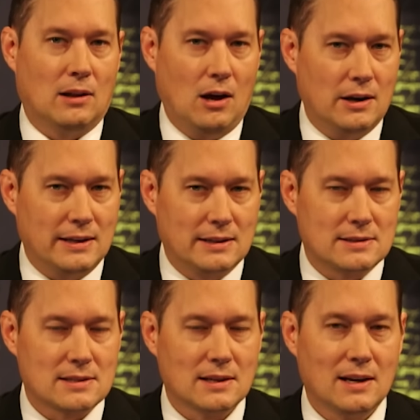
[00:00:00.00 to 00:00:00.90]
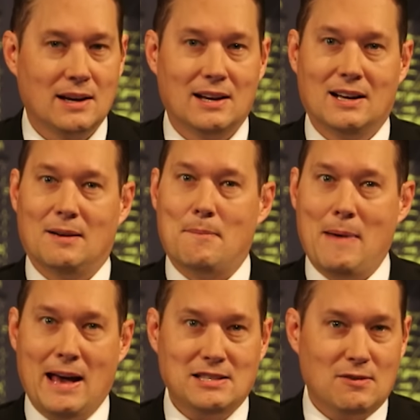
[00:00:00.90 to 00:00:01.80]
audience.
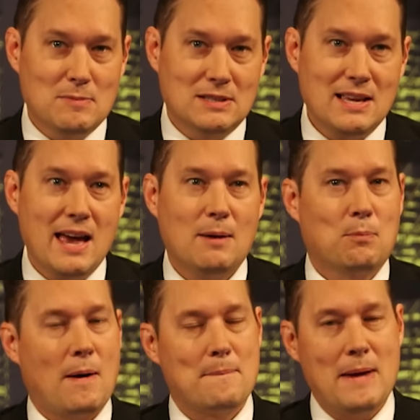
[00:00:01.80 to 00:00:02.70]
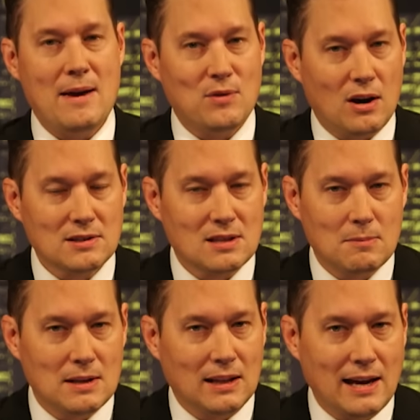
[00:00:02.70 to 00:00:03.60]
Massive mistake. May have cost
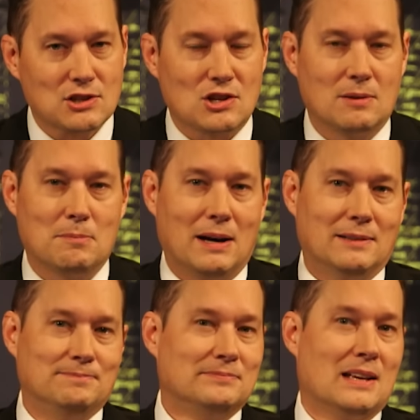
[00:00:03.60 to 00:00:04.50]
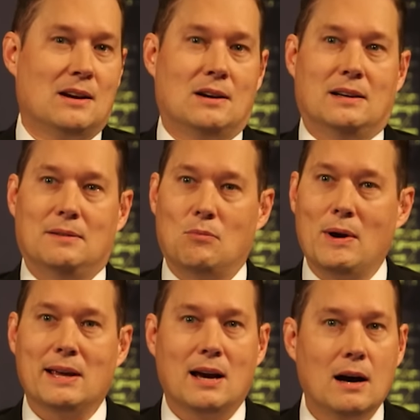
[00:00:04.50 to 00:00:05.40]
them the election, but
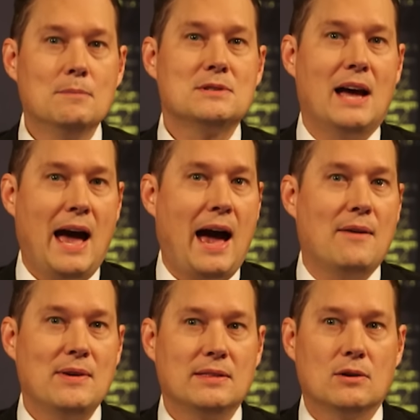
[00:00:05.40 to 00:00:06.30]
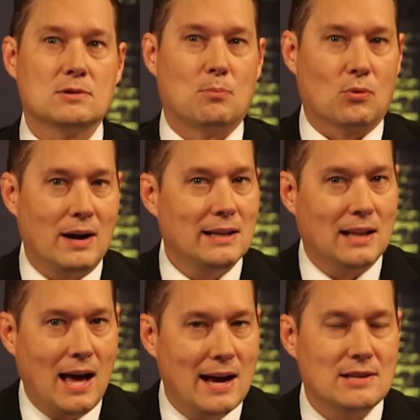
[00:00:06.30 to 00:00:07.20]
when it comes to having those bright
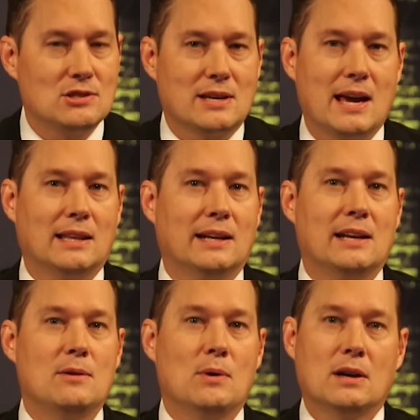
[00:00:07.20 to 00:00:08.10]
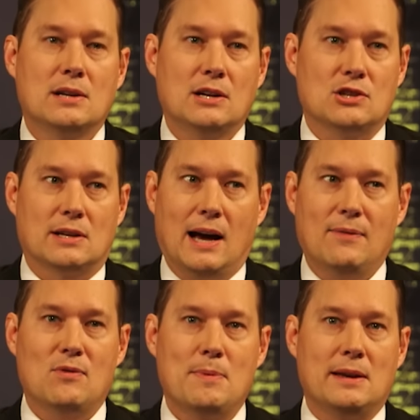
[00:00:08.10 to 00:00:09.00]
lines, you can't let anyone touch it.
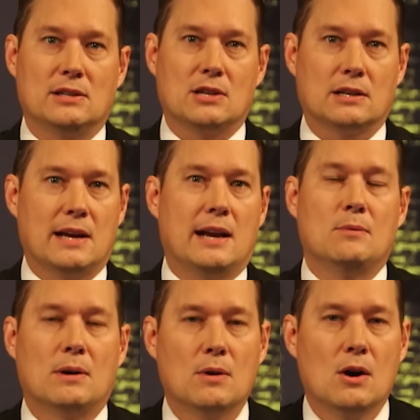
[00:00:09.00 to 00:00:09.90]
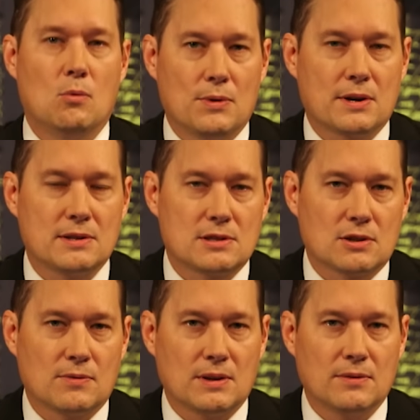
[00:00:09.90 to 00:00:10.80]
God forbid you talk to anyone with a
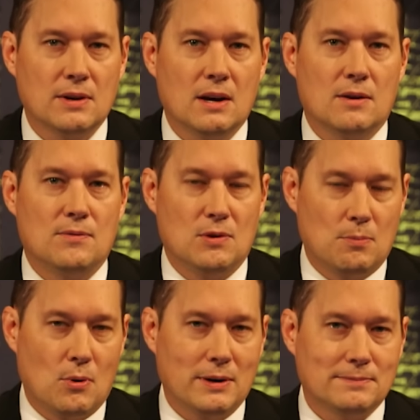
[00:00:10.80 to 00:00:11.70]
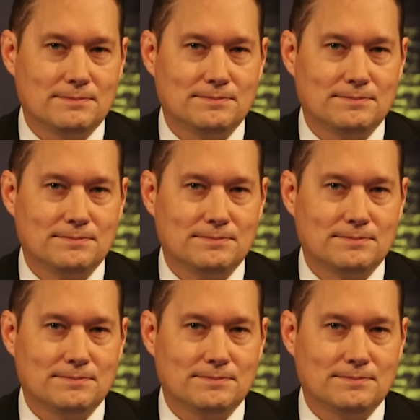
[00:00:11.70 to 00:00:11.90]
conservative viewpoint.